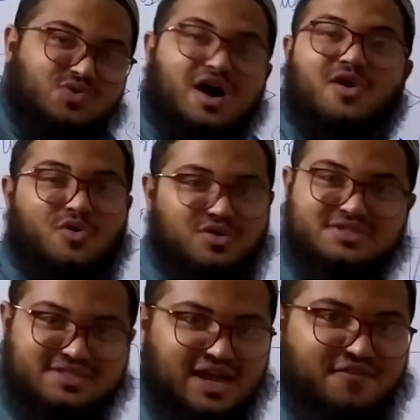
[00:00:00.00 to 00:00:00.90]
do our
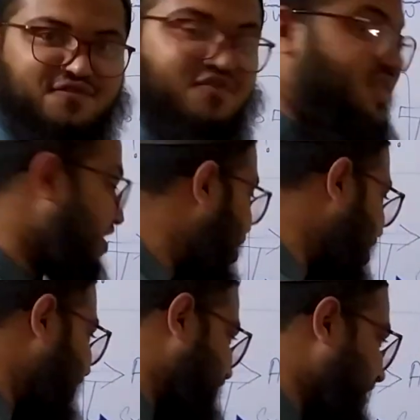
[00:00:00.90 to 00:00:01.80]
own stuff with
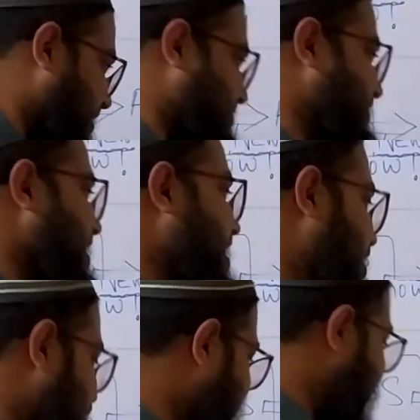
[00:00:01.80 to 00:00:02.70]
all of this?
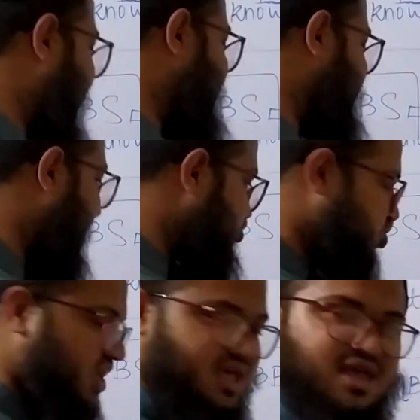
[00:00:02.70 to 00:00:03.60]
Okay, guys, now
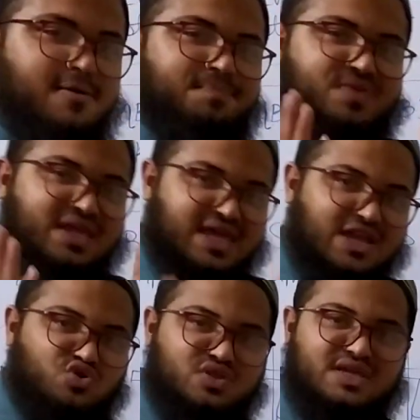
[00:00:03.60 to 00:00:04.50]
see, the
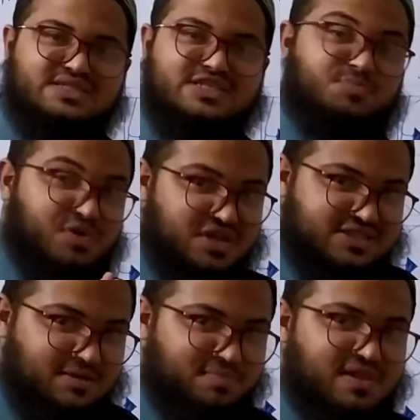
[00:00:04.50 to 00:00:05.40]
key to this is pretty
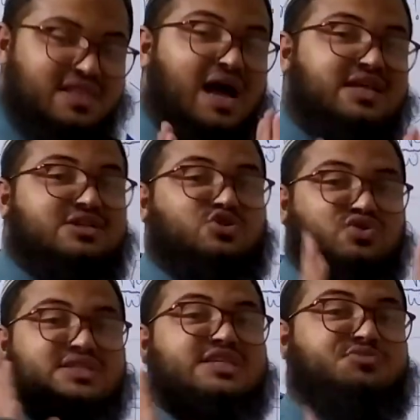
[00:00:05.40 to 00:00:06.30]
simple. The answer to
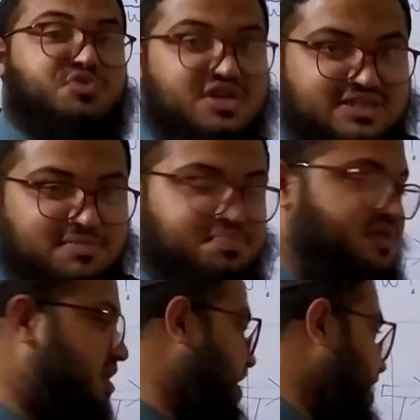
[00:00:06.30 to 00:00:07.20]
this is pretty
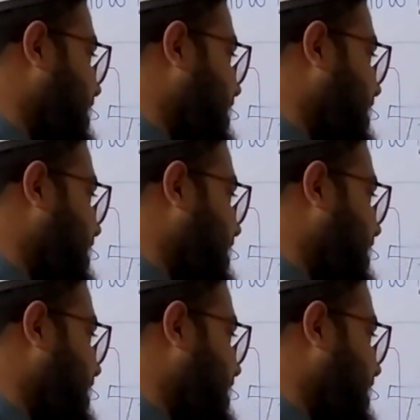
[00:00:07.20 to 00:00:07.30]
simple.